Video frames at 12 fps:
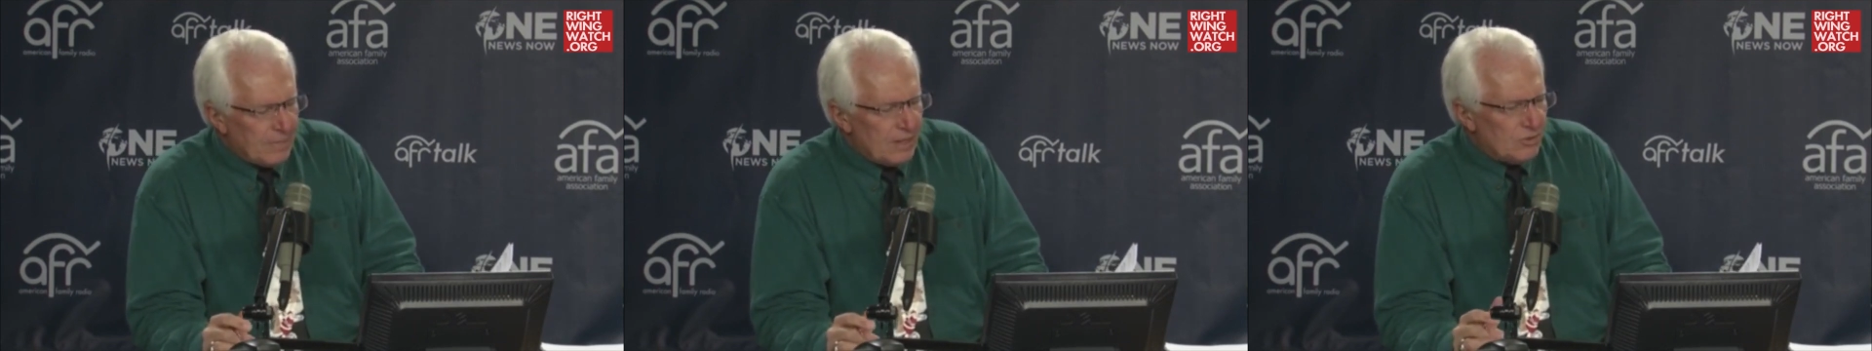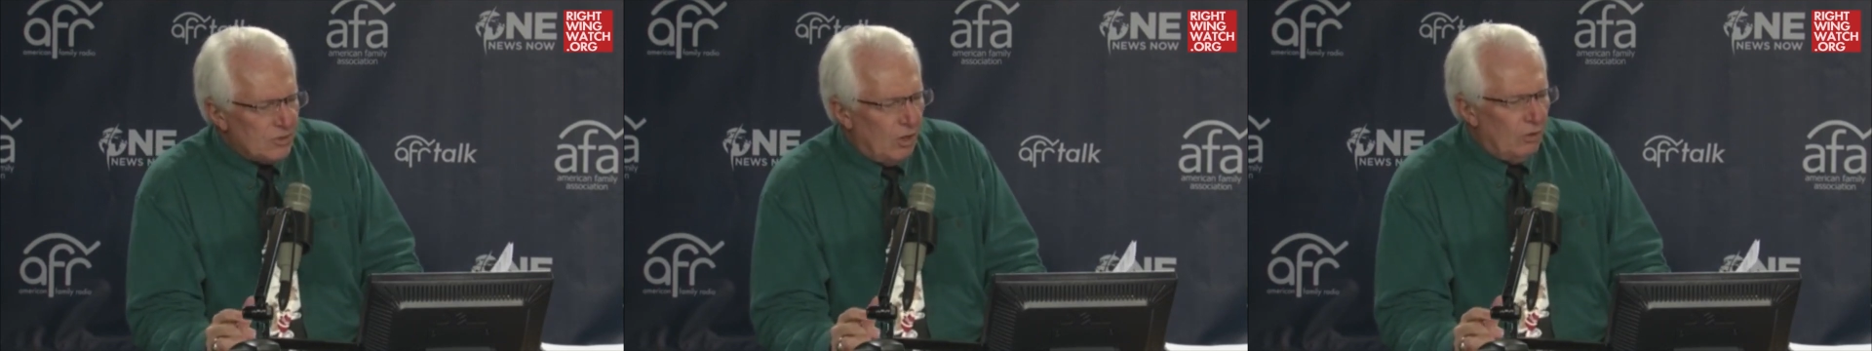
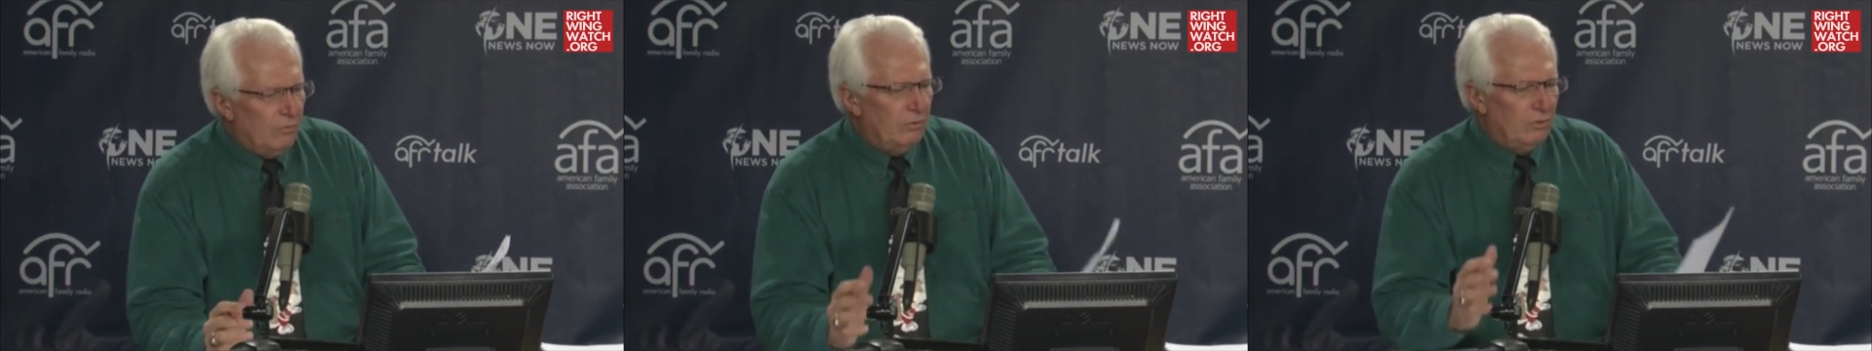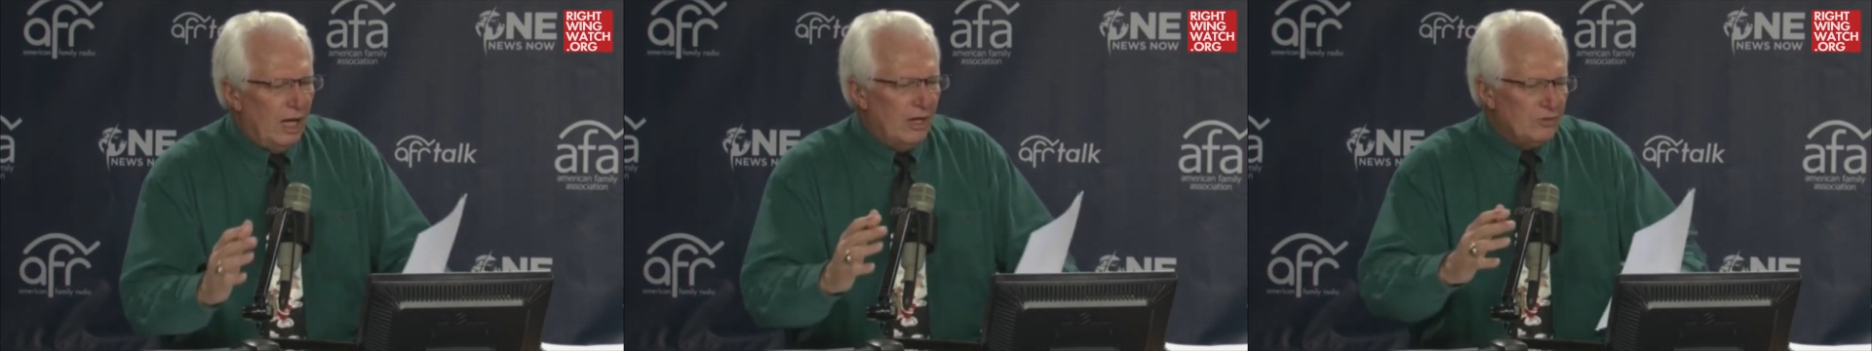So
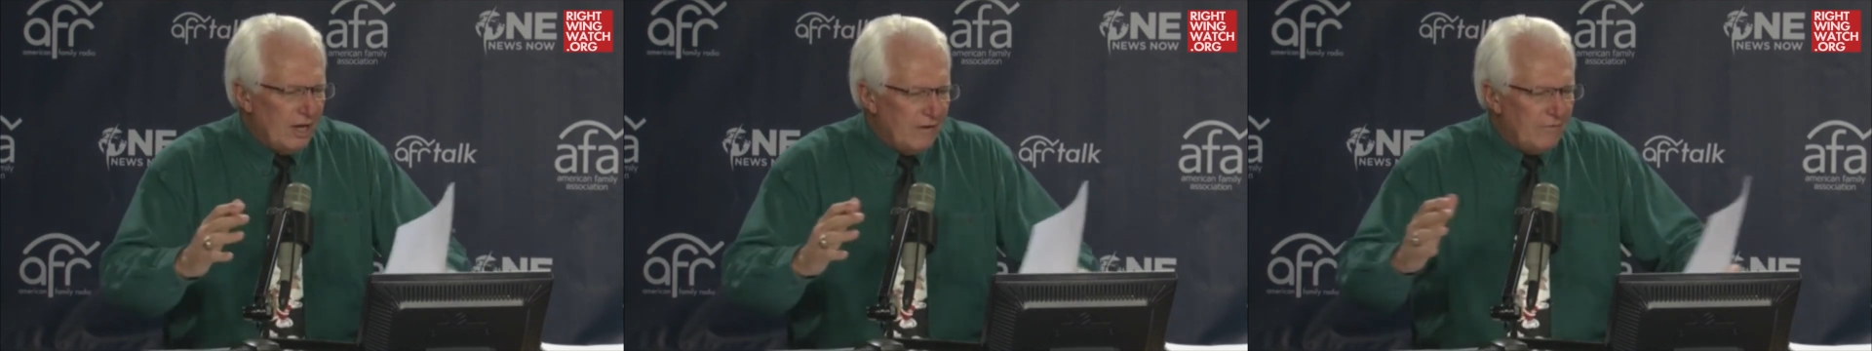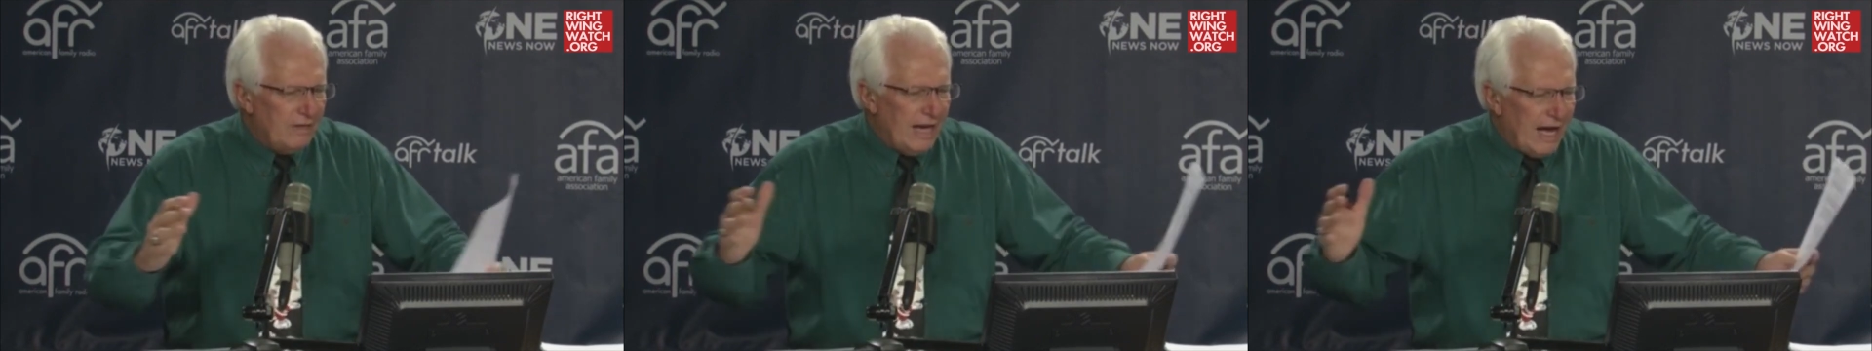
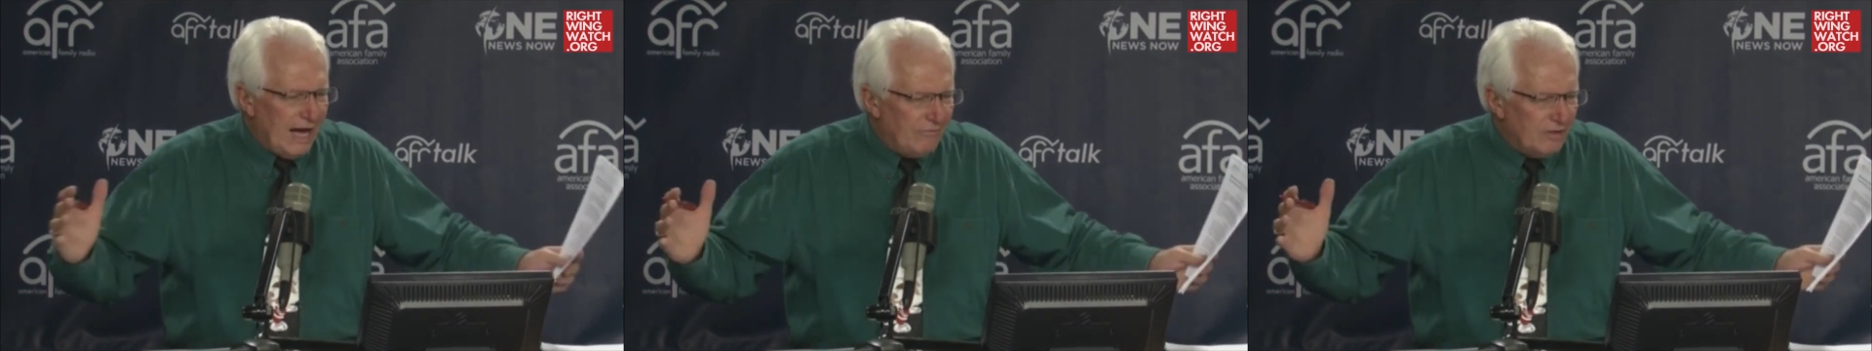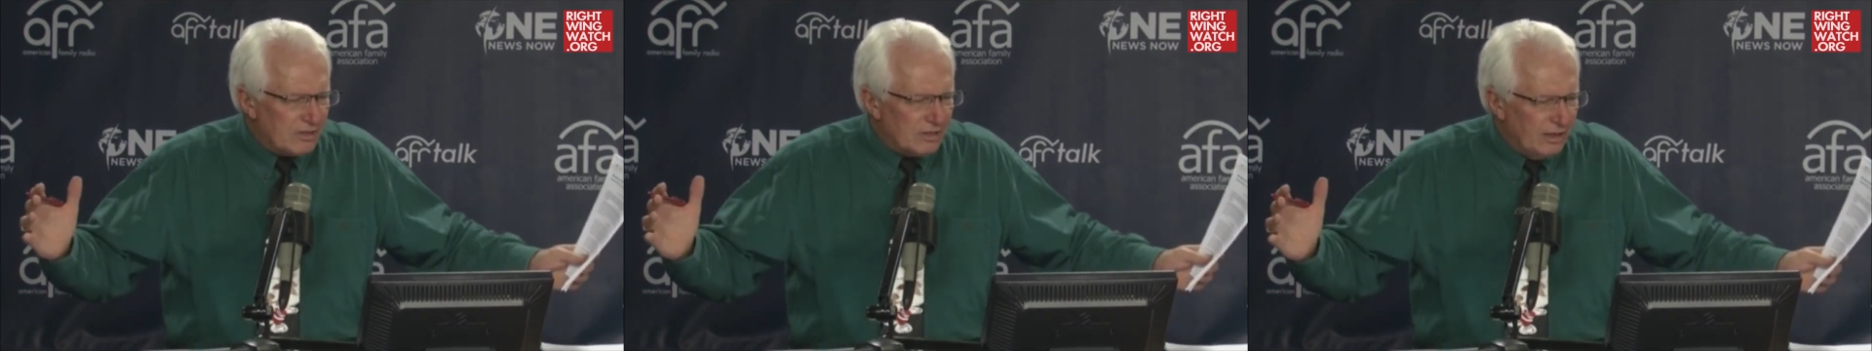longevity,
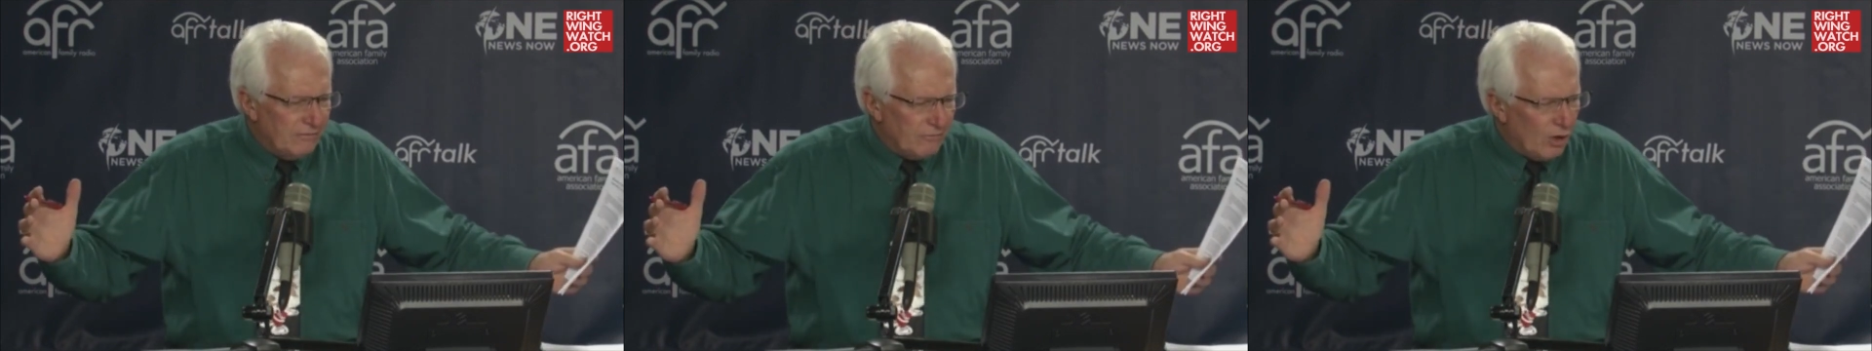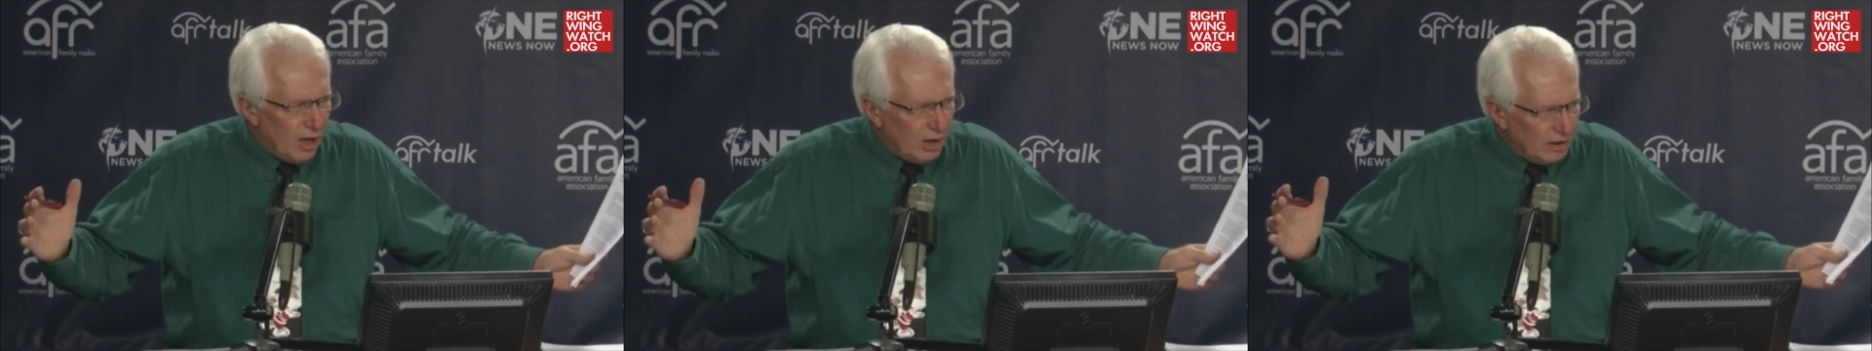obviously, for
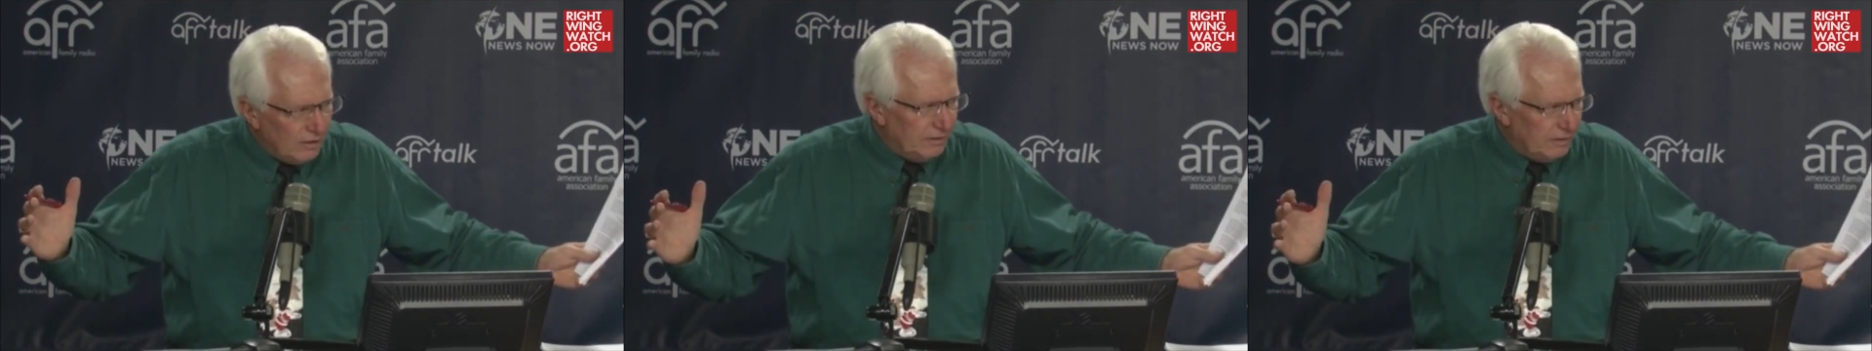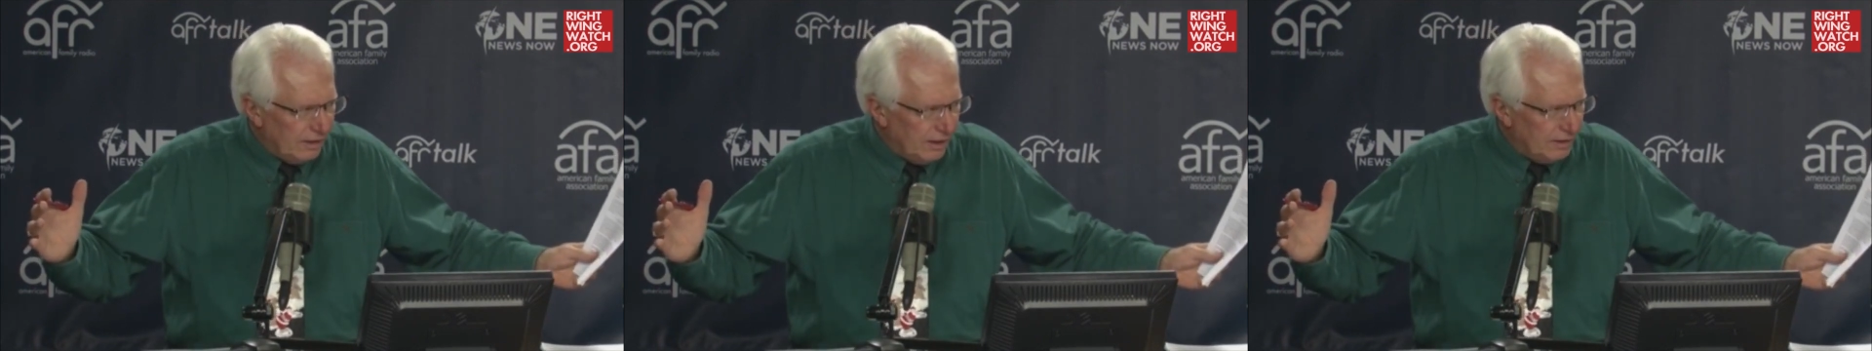all living
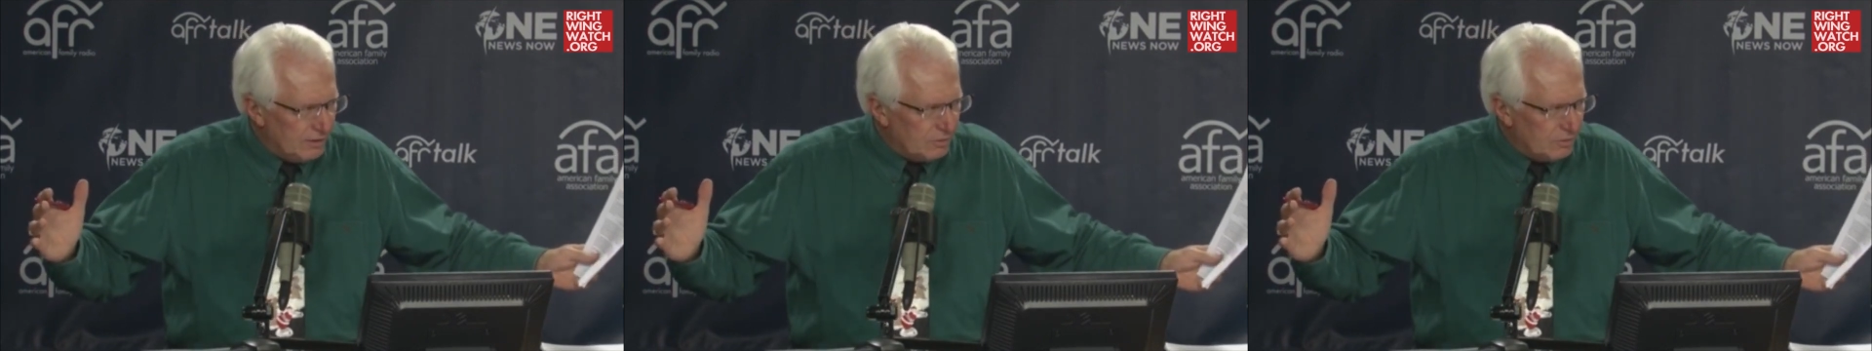things,